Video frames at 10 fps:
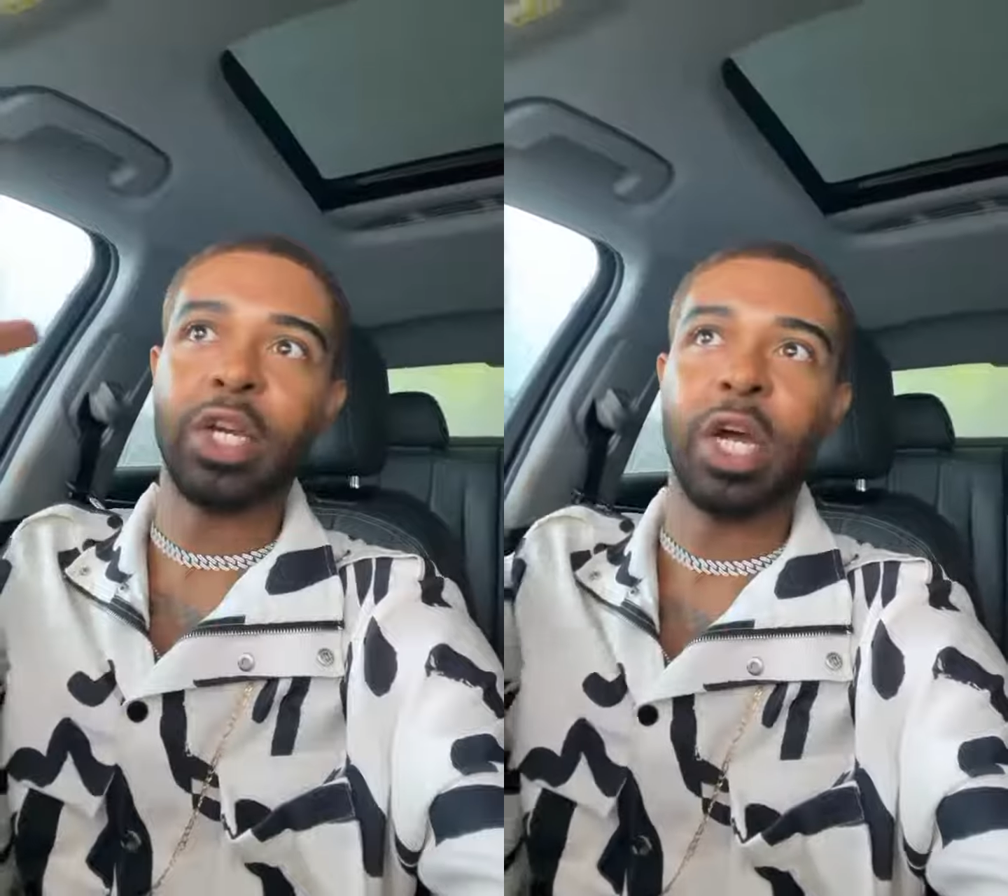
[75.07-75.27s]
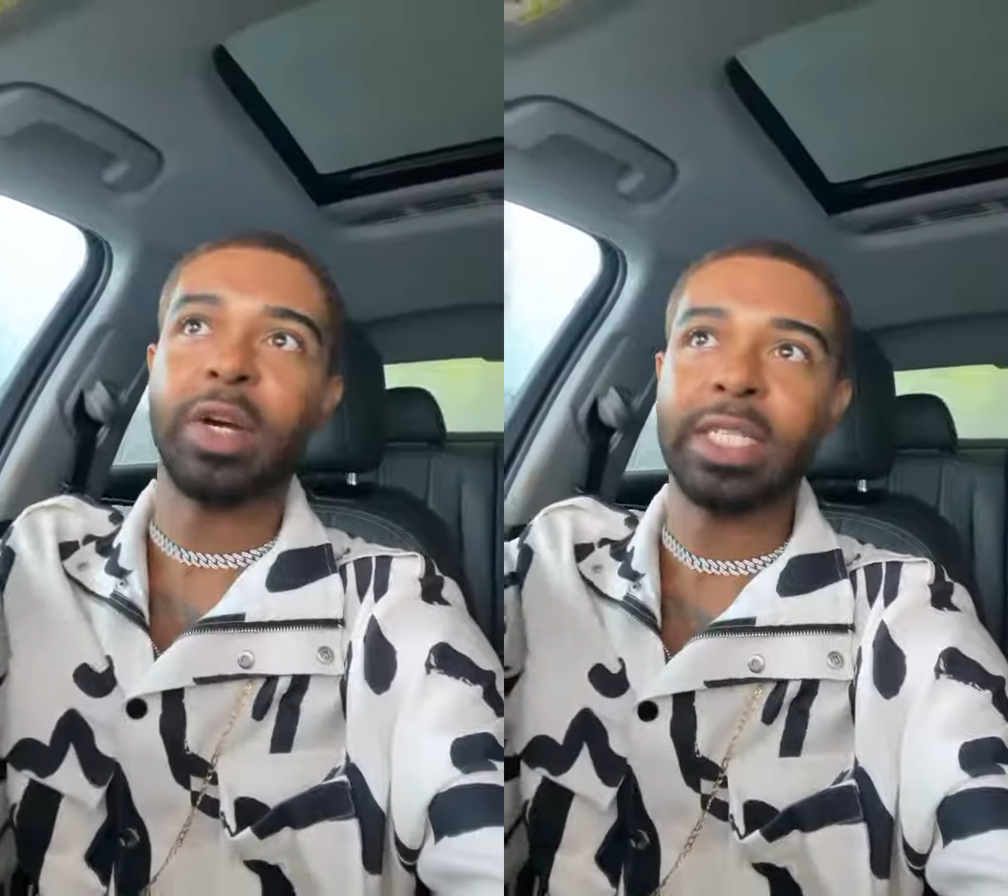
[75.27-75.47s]

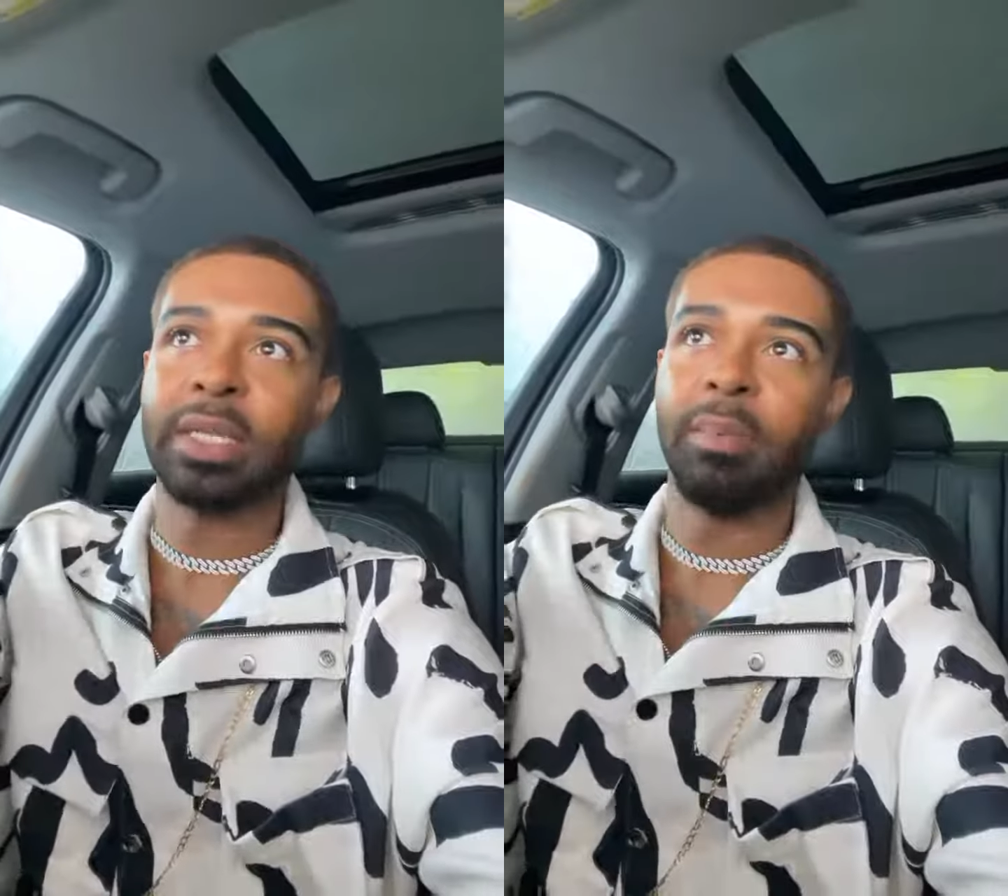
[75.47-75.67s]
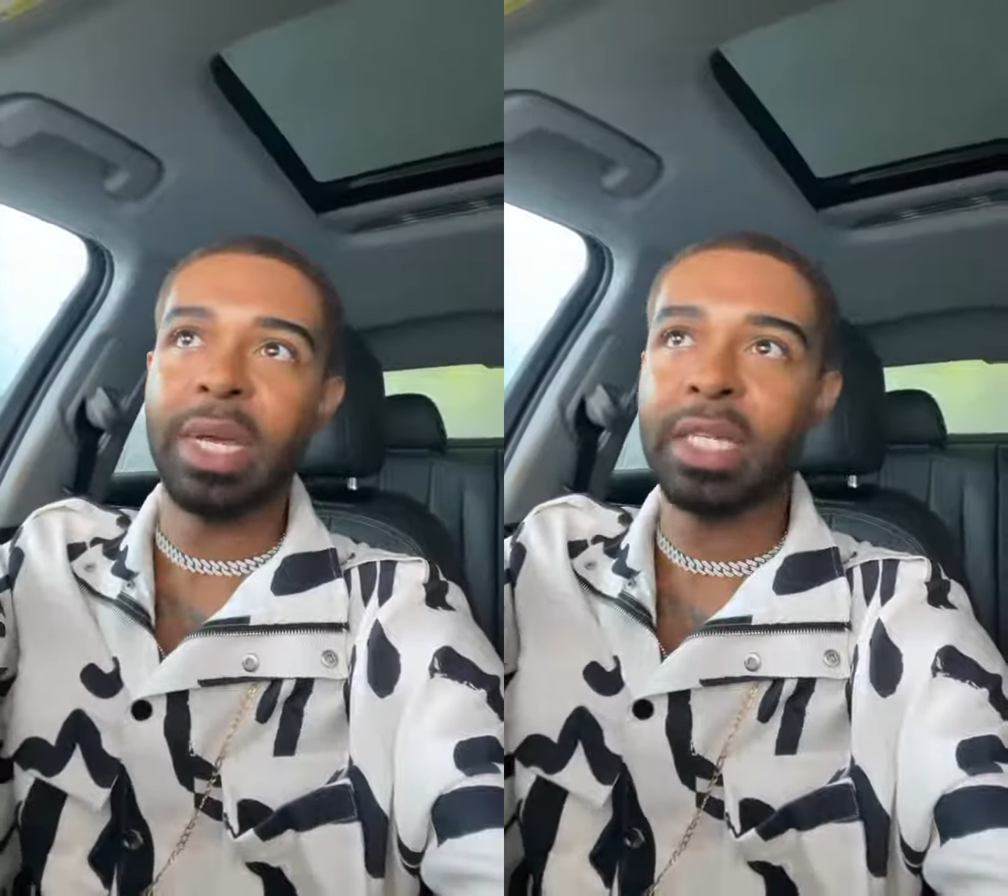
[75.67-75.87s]
y'all it's a
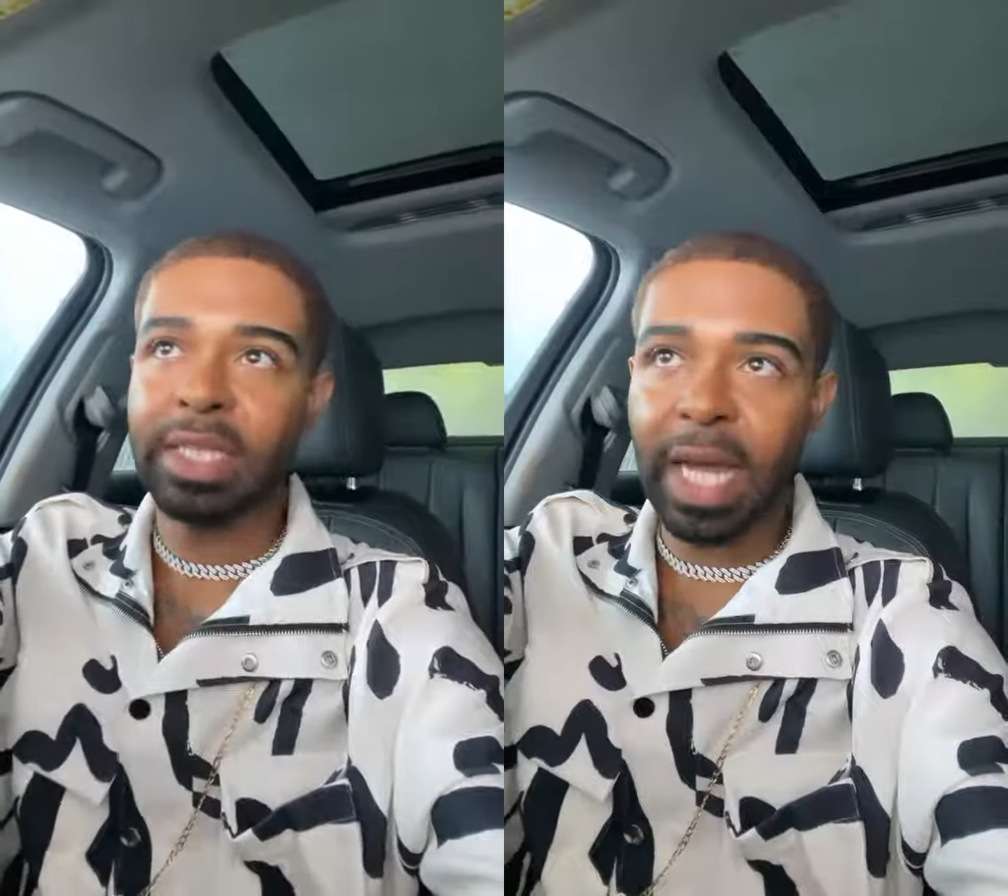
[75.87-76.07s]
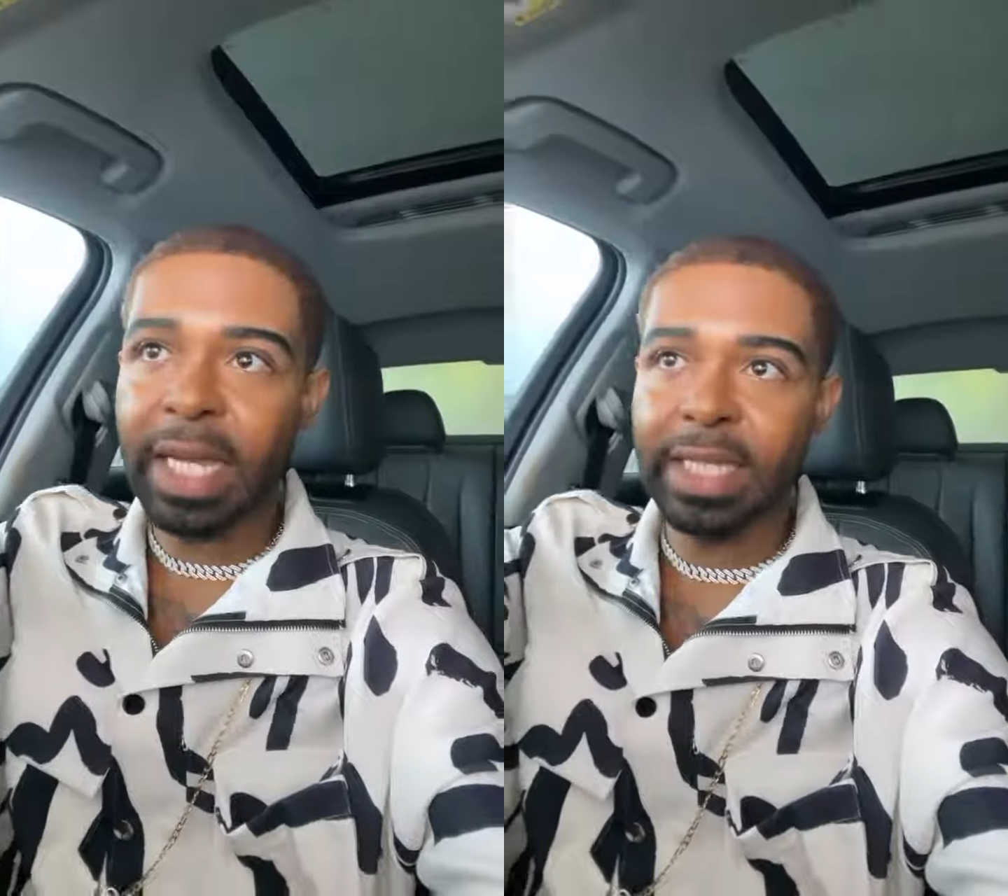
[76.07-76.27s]
mist,
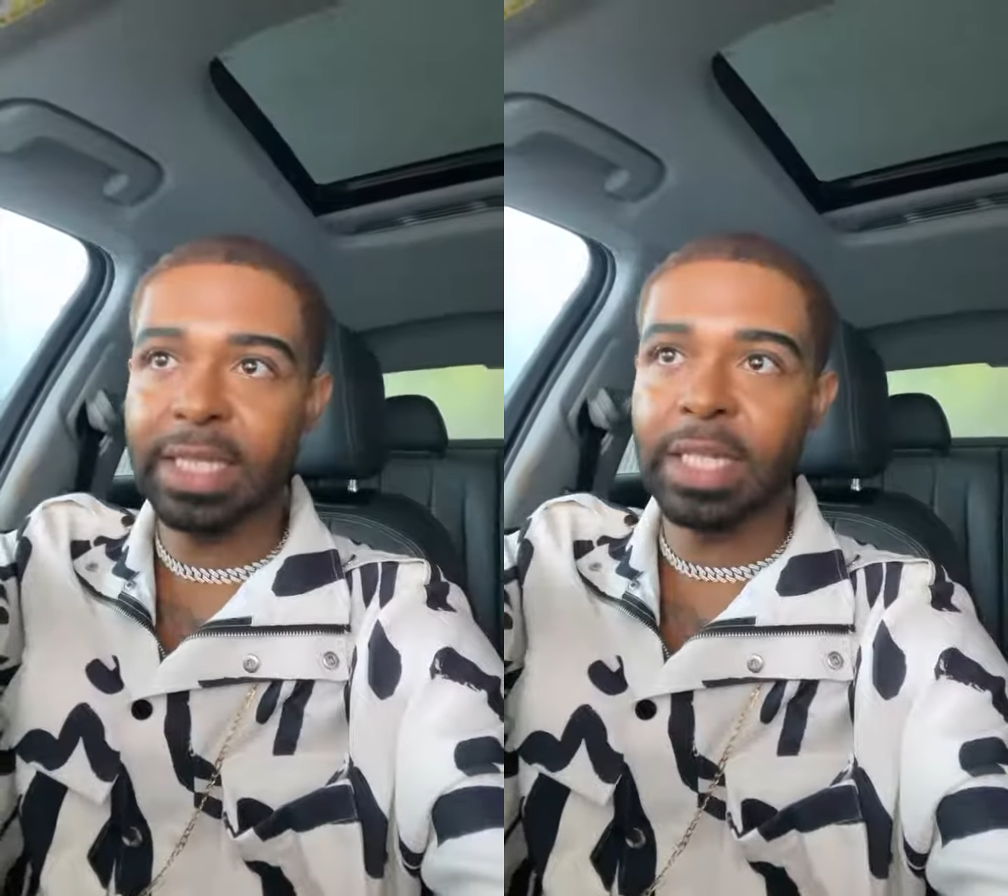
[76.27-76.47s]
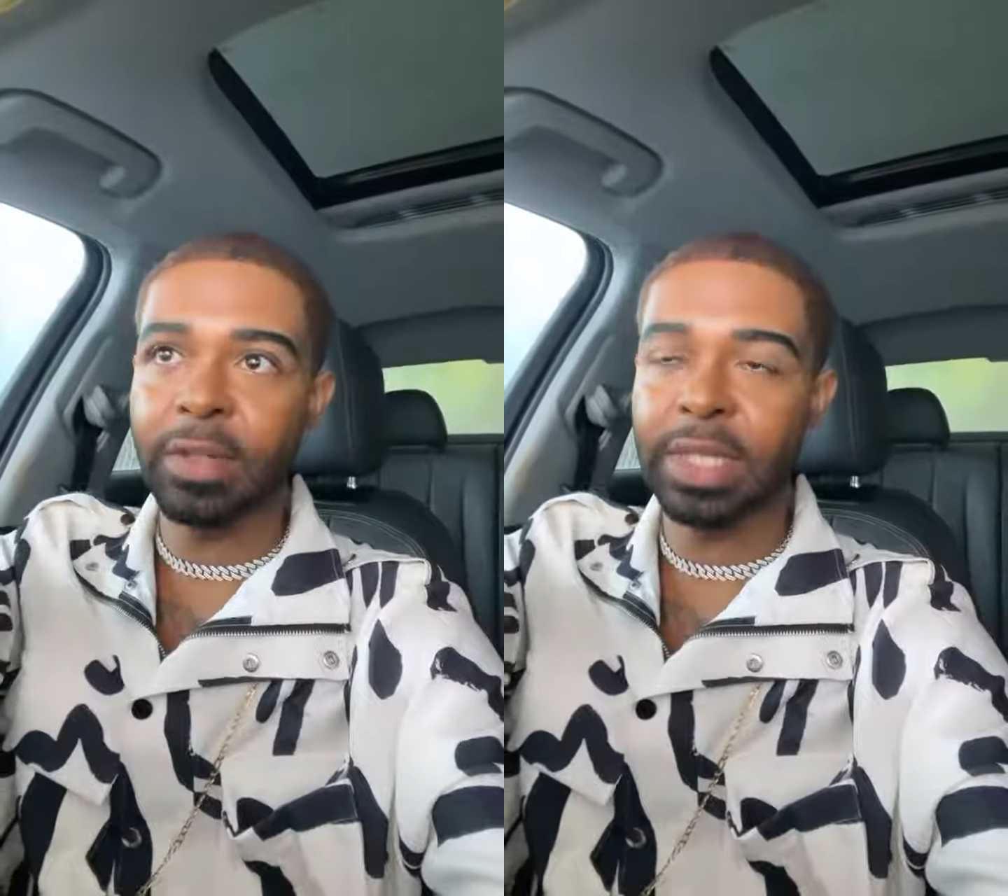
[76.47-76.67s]
I can
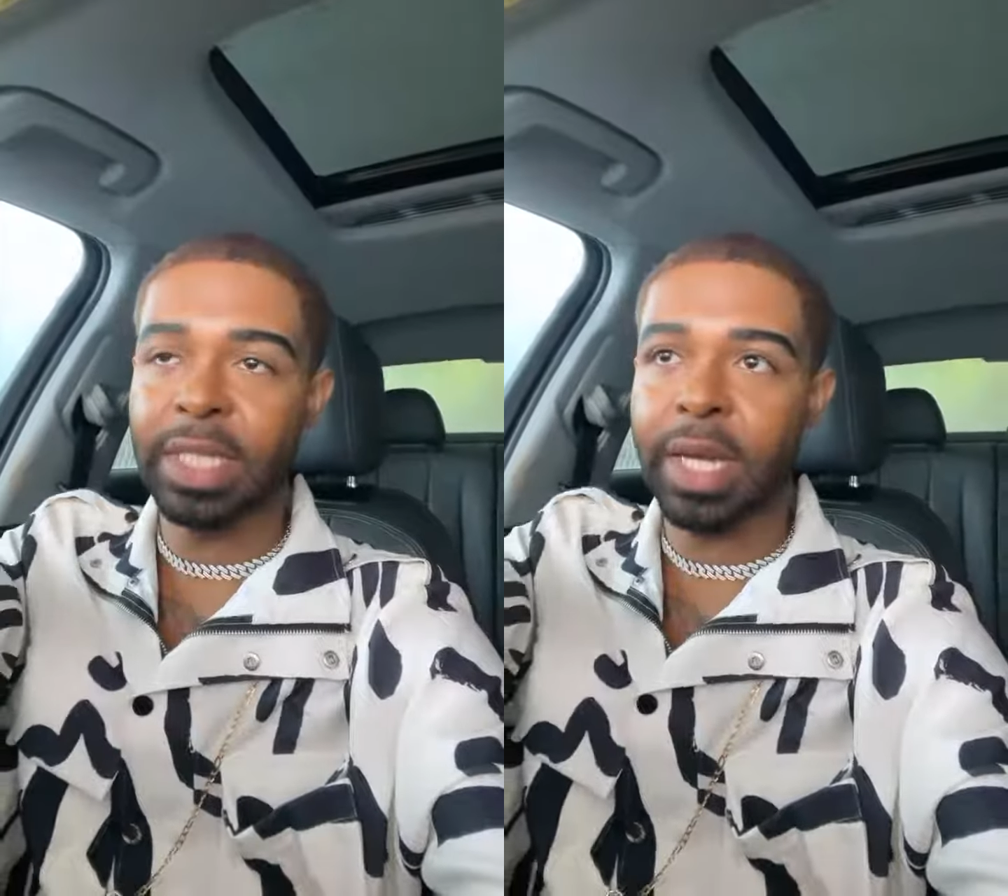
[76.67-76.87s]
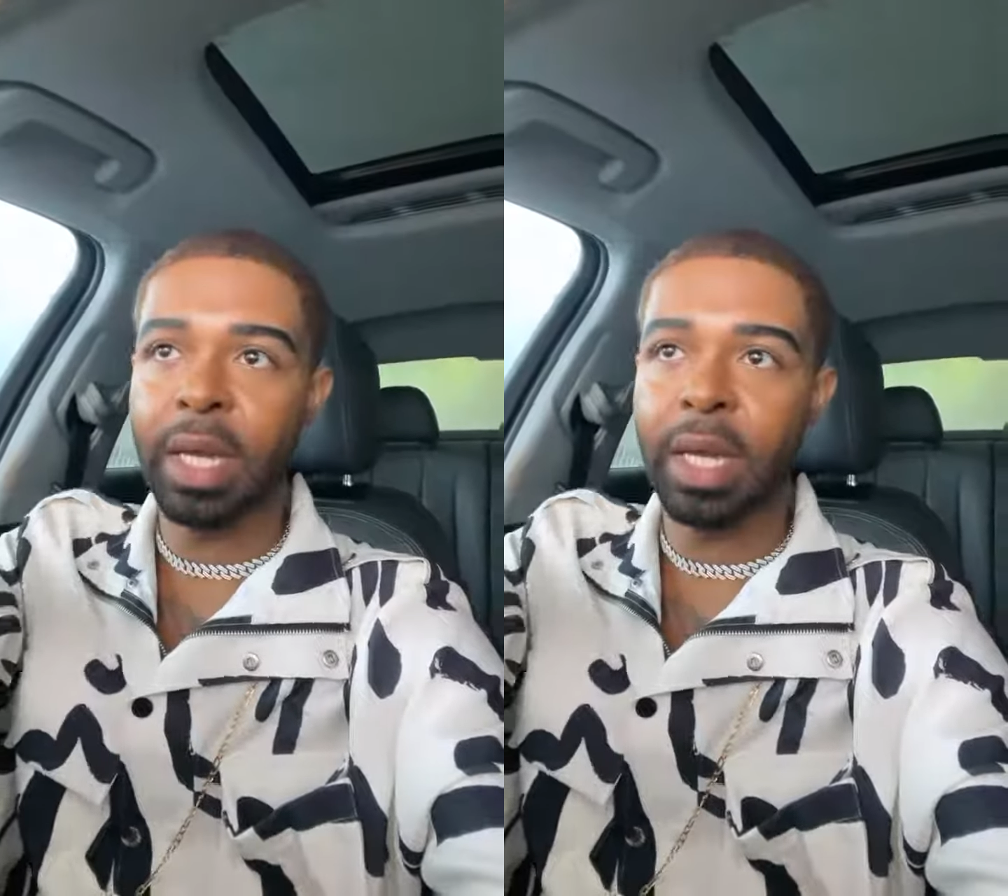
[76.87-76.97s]
still see.